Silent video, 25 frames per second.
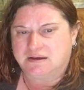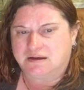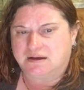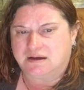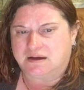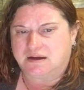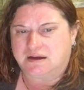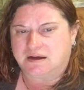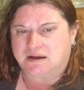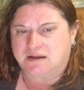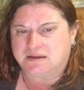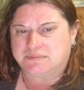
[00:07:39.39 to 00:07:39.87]

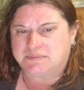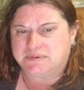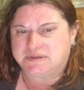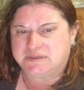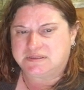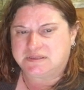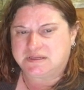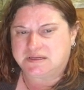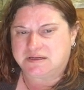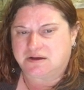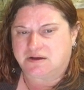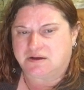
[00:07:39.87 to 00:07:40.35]
Uh, let me
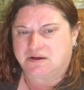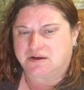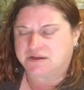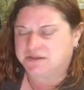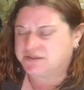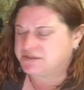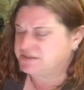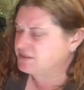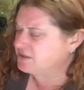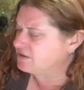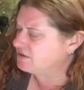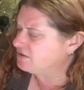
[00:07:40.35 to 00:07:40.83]
see.
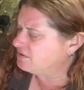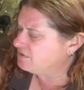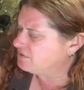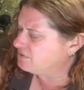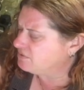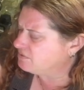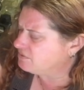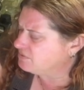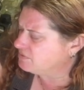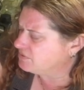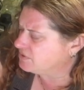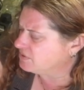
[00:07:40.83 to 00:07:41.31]
Also,